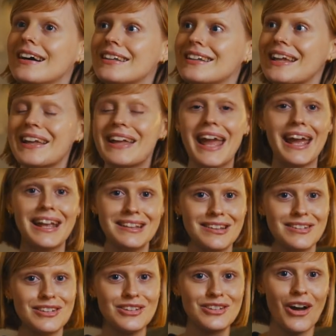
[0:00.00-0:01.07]

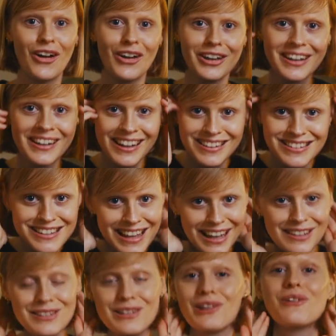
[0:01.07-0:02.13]
negate the darkness
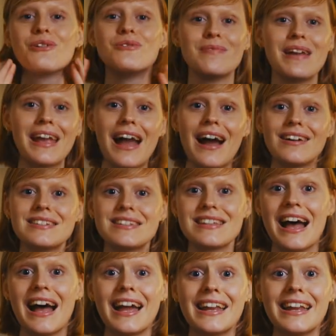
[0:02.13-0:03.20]
that's looming
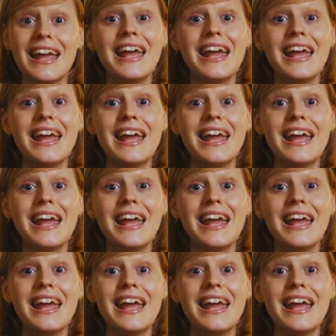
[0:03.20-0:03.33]
outside.